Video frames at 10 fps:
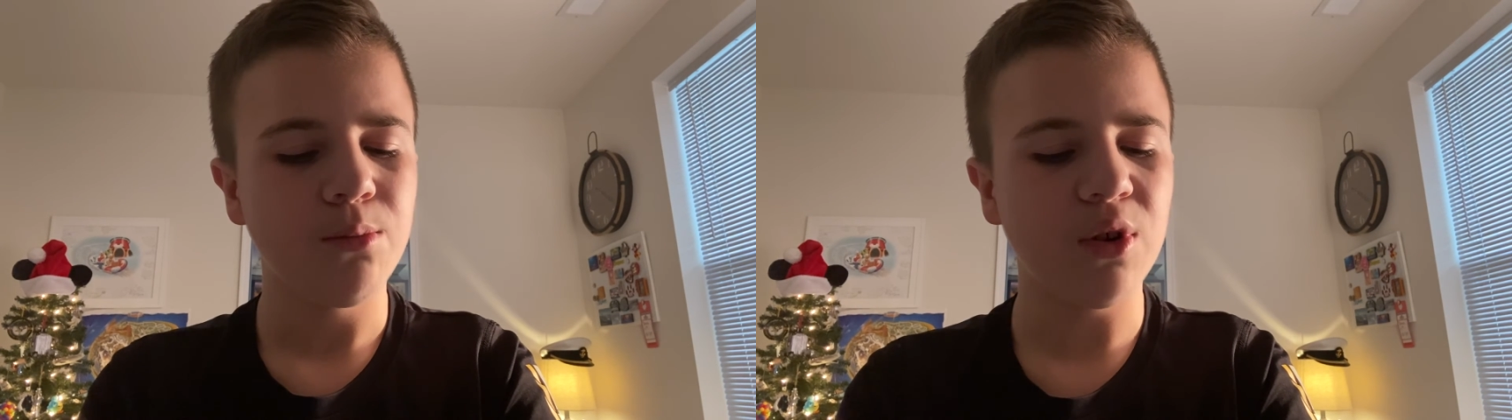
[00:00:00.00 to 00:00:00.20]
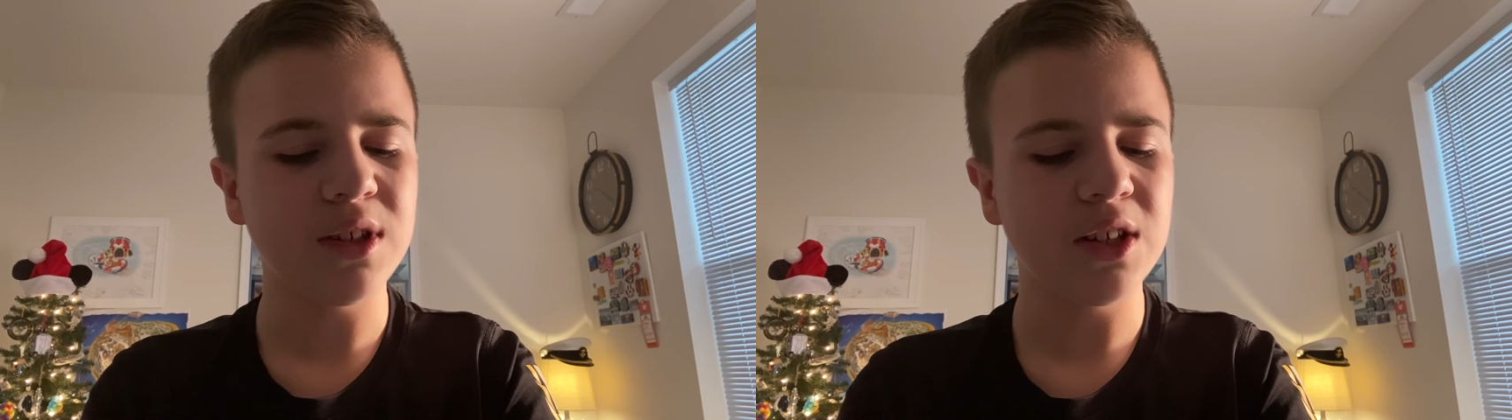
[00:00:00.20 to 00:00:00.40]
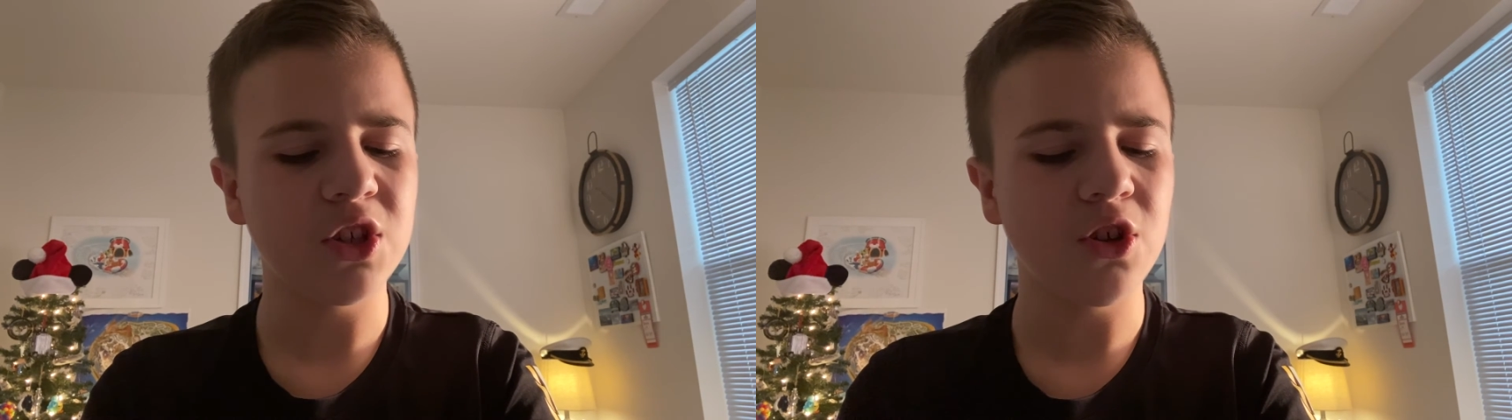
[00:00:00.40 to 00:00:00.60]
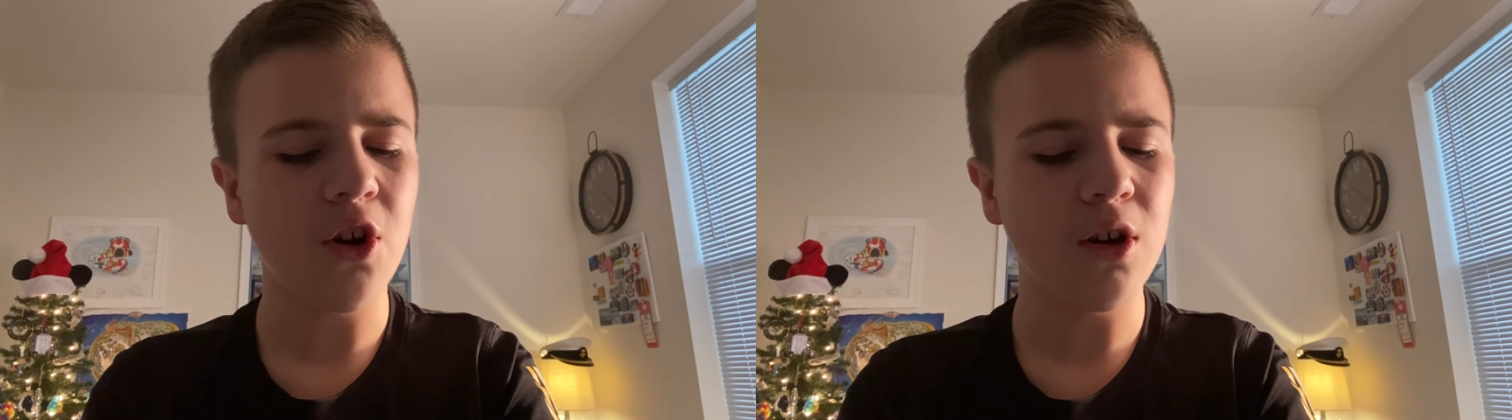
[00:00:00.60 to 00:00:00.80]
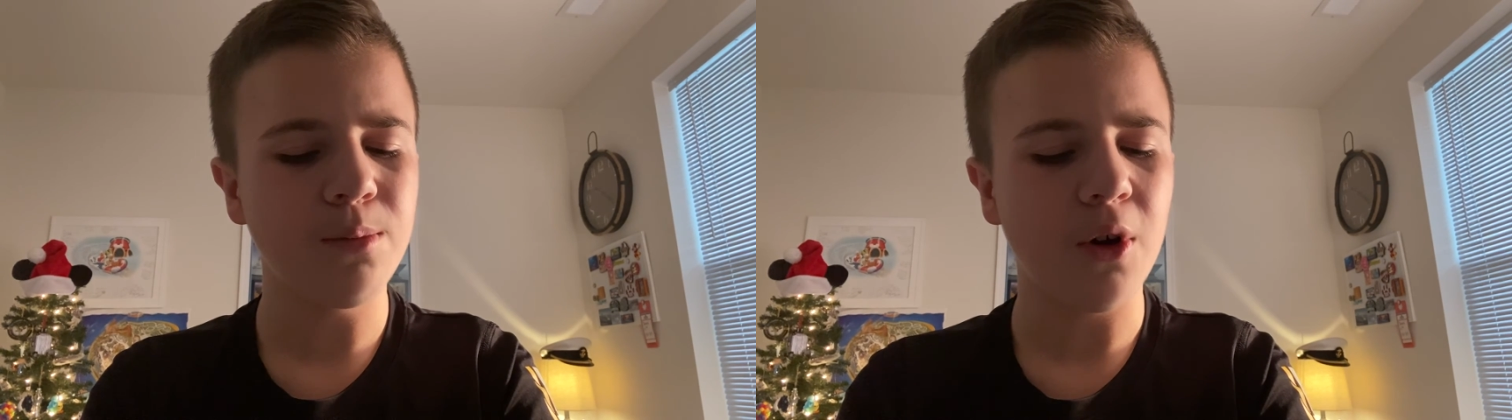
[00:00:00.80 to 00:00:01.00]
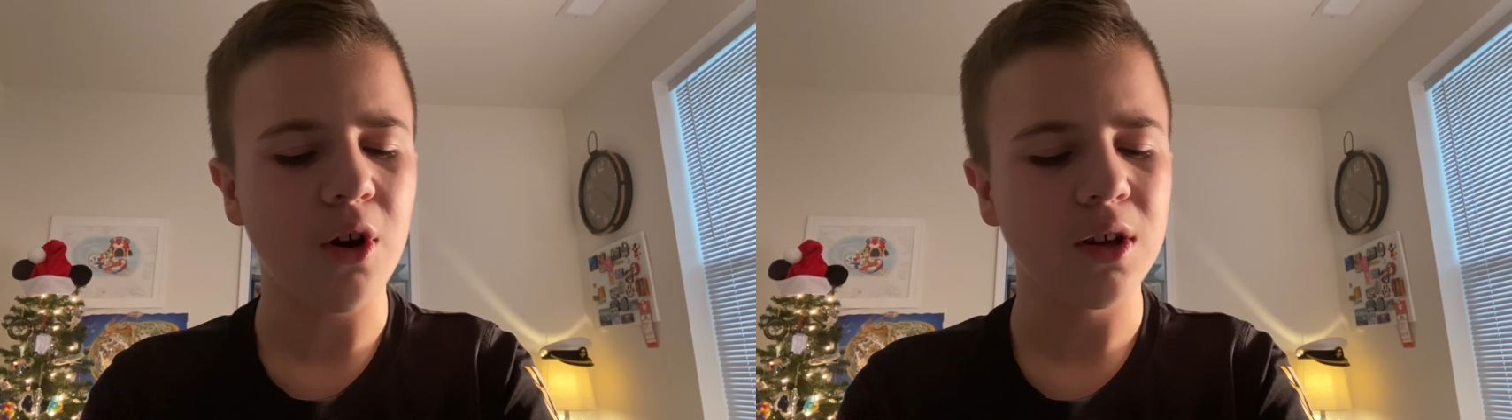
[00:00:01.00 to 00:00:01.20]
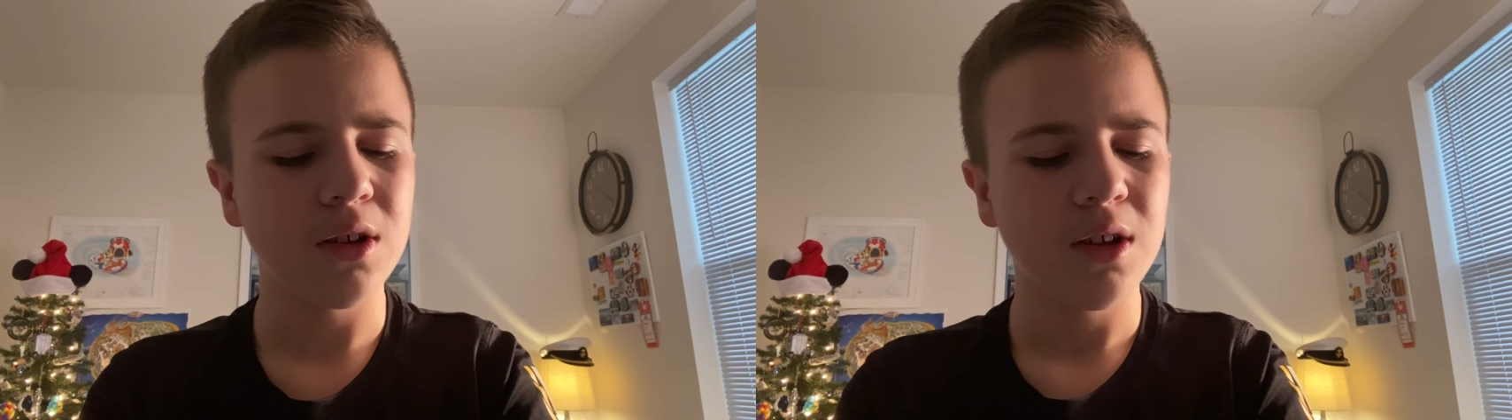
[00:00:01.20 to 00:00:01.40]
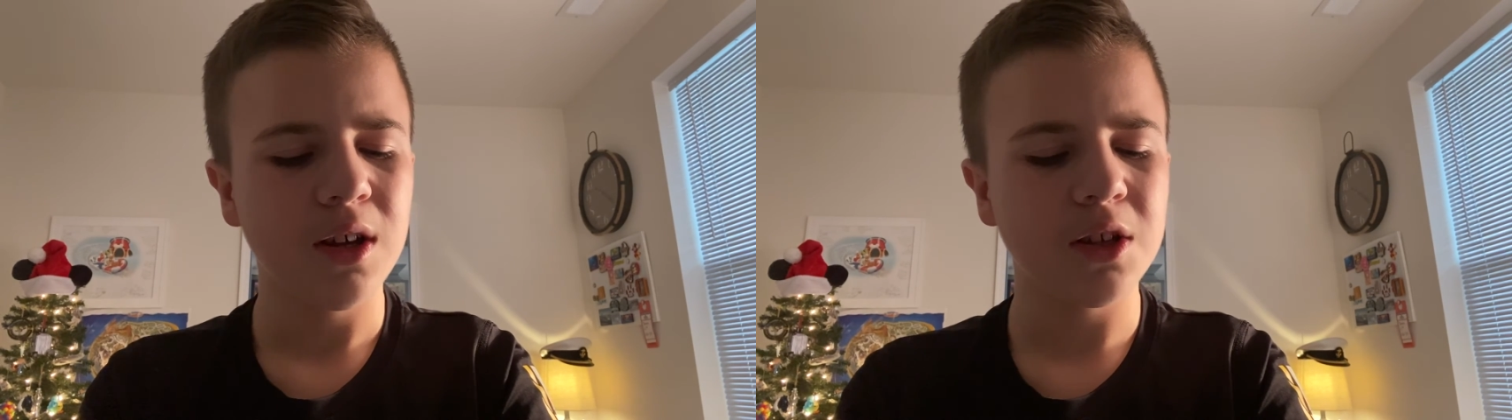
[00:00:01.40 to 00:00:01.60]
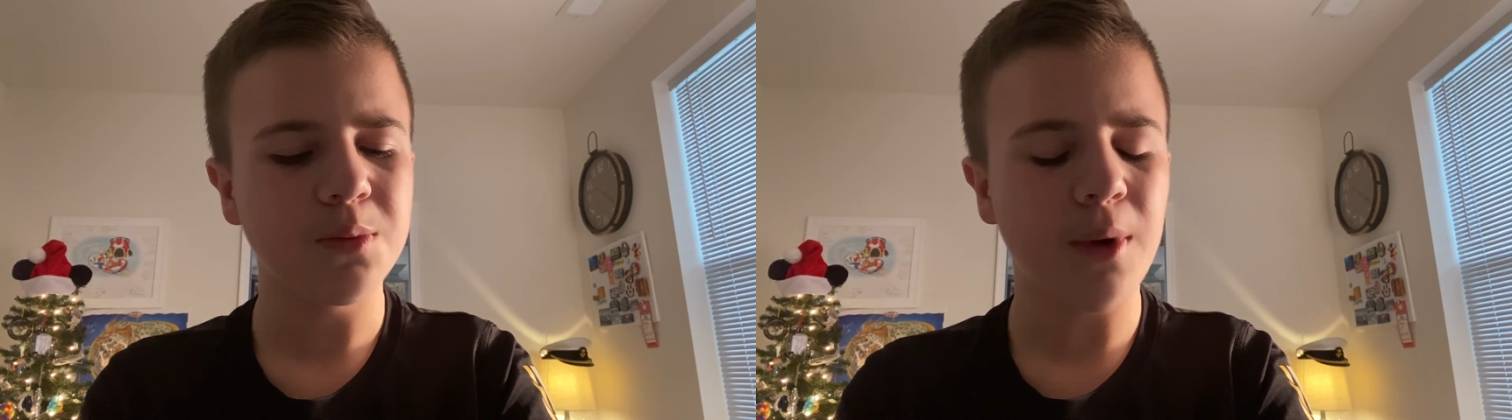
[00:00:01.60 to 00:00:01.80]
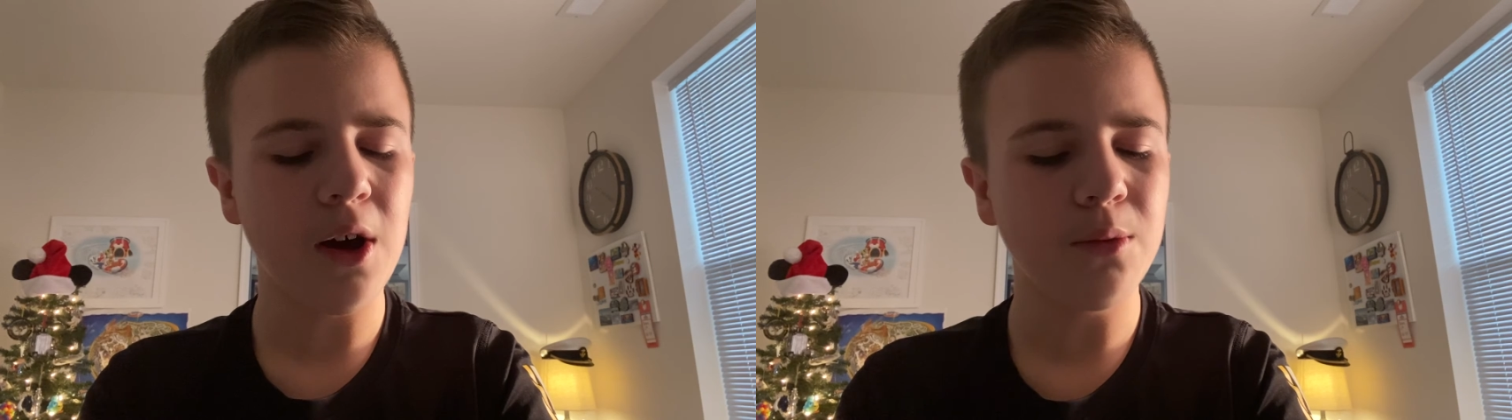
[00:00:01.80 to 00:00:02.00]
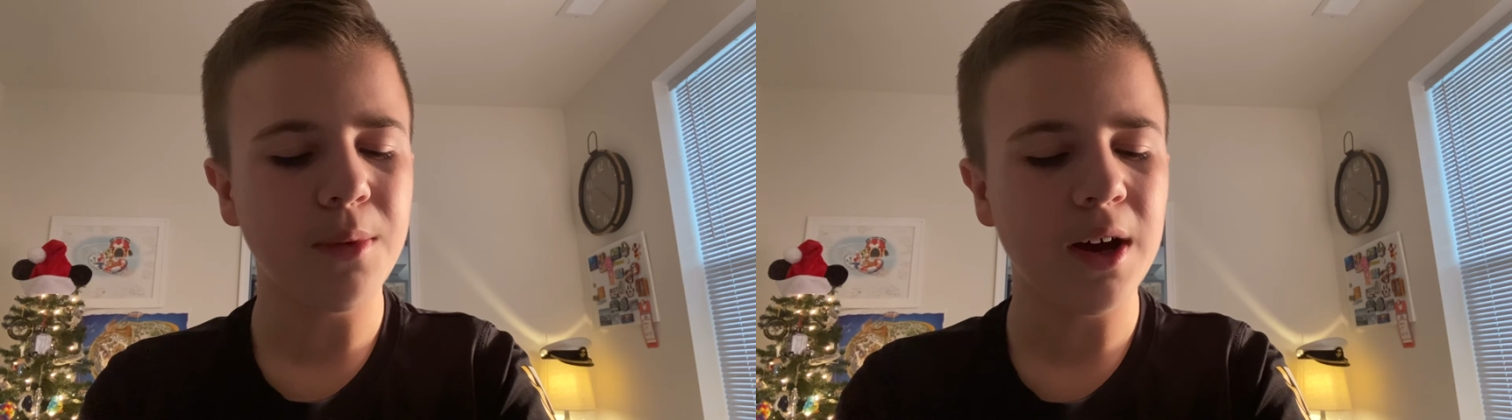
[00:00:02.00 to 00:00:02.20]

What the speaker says: plus a cigar bar inspired